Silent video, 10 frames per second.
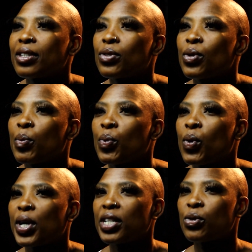to a
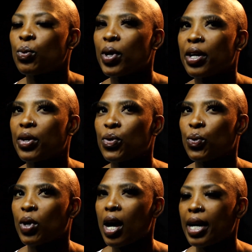point where
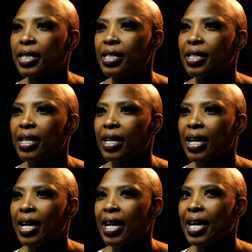you can't
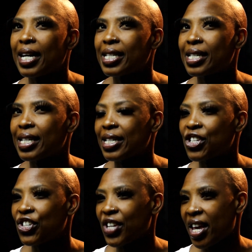actually
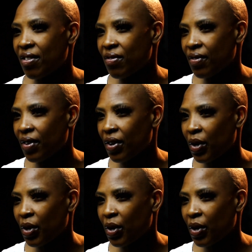shave